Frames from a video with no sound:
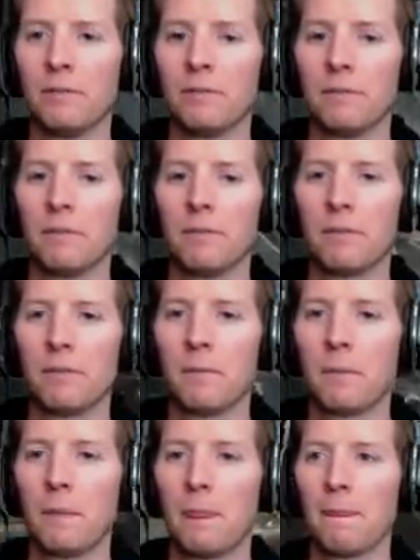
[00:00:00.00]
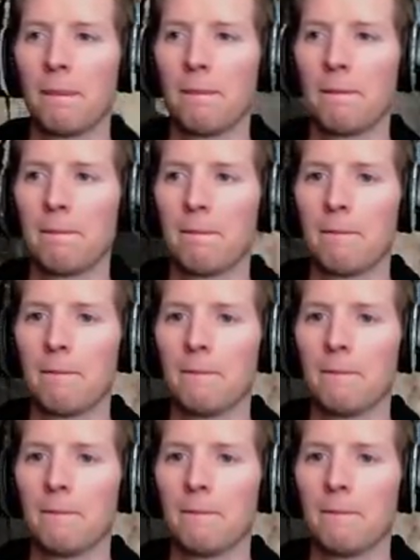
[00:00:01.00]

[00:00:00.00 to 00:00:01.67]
[no speech]